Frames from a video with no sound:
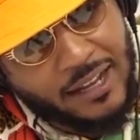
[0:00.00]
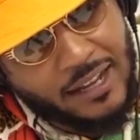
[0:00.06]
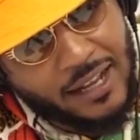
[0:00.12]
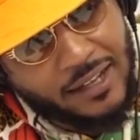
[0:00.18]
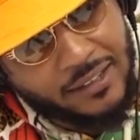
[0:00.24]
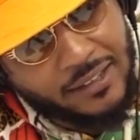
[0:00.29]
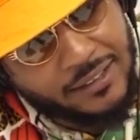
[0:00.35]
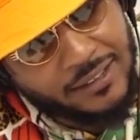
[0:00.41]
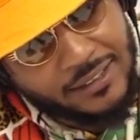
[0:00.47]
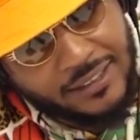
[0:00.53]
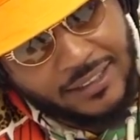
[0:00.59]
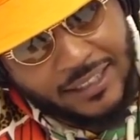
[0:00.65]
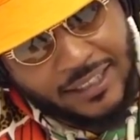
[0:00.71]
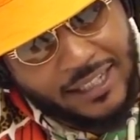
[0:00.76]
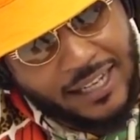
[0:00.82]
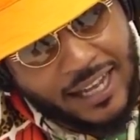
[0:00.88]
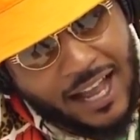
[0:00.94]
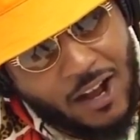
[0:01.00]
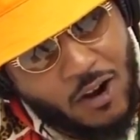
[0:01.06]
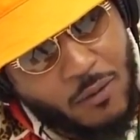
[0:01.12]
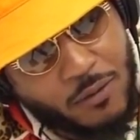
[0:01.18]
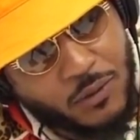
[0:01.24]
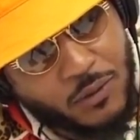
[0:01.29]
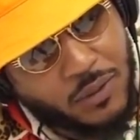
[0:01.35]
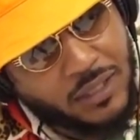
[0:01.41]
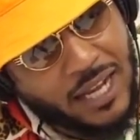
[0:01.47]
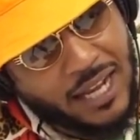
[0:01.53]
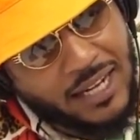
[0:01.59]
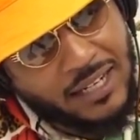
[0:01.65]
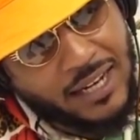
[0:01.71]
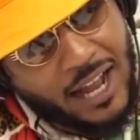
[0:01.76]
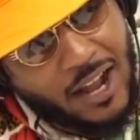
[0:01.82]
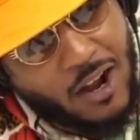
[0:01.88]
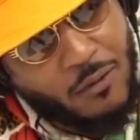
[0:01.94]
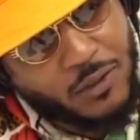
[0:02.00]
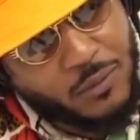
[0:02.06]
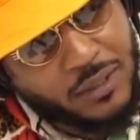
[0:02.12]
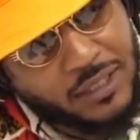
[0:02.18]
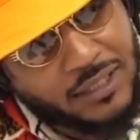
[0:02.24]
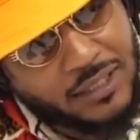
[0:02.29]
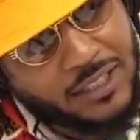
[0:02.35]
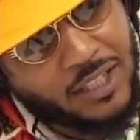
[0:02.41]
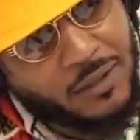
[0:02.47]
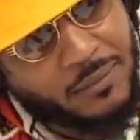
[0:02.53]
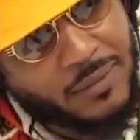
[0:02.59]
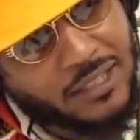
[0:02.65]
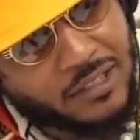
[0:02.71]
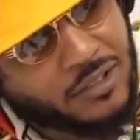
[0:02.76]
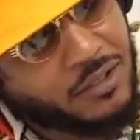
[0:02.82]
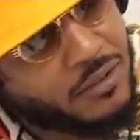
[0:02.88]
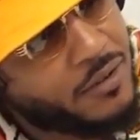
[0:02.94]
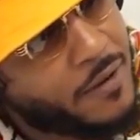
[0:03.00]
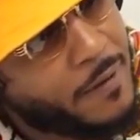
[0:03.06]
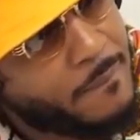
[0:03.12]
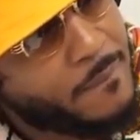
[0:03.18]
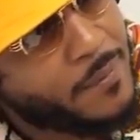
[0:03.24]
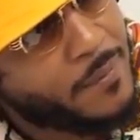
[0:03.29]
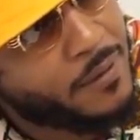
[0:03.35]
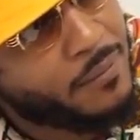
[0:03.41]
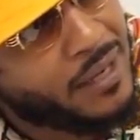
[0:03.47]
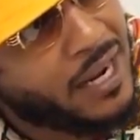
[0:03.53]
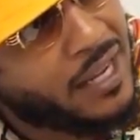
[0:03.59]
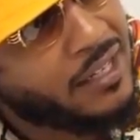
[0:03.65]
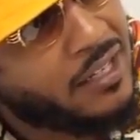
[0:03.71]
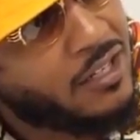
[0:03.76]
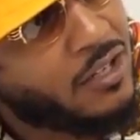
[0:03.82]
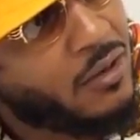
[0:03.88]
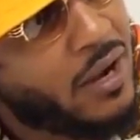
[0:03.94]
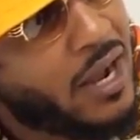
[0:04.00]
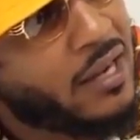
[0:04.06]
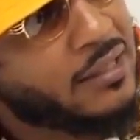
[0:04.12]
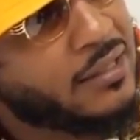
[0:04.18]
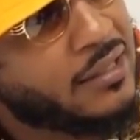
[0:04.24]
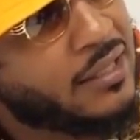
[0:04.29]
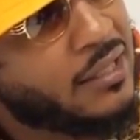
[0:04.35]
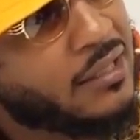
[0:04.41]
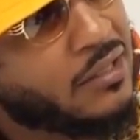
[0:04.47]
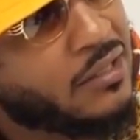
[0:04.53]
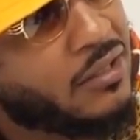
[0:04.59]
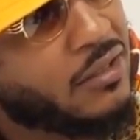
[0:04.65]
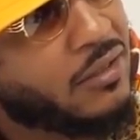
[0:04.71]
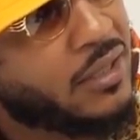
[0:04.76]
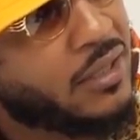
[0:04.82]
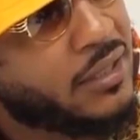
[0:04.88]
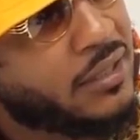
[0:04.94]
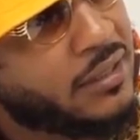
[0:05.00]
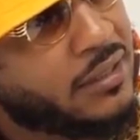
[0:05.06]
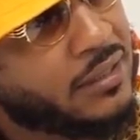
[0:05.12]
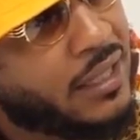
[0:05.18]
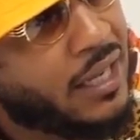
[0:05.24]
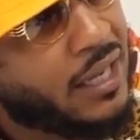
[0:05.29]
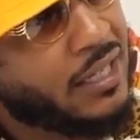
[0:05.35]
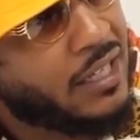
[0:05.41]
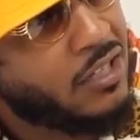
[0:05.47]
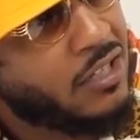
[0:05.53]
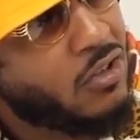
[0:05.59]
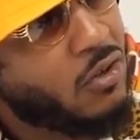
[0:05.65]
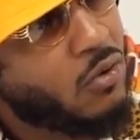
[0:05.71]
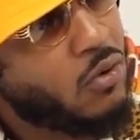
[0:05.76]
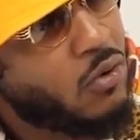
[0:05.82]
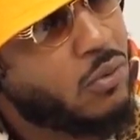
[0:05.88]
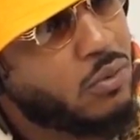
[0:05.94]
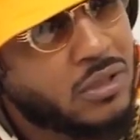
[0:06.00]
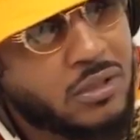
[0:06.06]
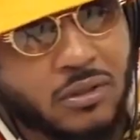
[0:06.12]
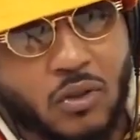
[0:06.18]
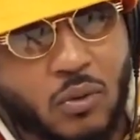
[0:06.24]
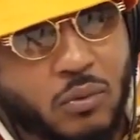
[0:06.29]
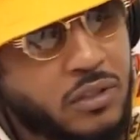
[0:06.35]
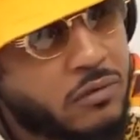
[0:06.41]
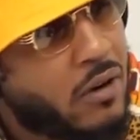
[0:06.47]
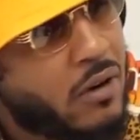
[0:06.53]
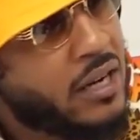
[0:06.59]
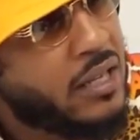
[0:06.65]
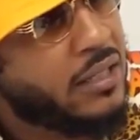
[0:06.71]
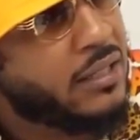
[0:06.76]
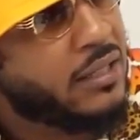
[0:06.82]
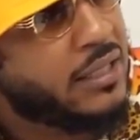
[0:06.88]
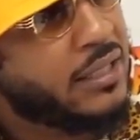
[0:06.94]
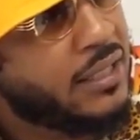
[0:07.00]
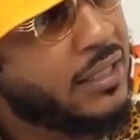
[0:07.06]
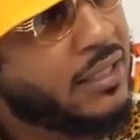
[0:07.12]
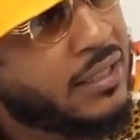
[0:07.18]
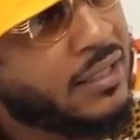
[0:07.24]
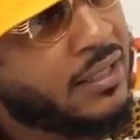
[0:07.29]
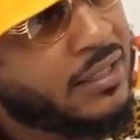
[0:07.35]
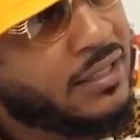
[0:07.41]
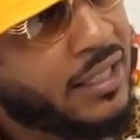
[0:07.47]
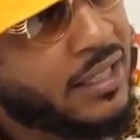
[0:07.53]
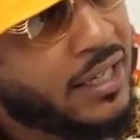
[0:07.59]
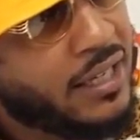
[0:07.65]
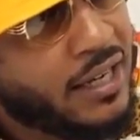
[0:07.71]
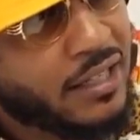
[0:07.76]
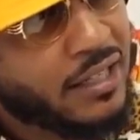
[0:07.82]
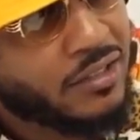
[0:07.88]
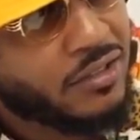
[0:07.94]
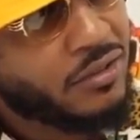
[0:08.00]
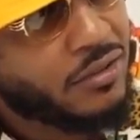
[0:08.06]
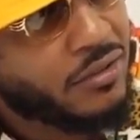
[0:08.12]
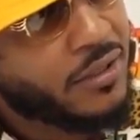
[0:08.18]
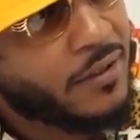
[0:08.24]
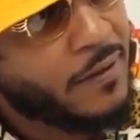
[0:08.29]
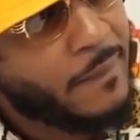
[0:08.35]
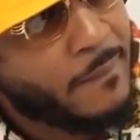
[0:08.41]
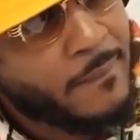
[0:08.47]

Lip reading: I always want to tell my story, but I didn't know how to tell a story. I didn't know who was ready to hear that story.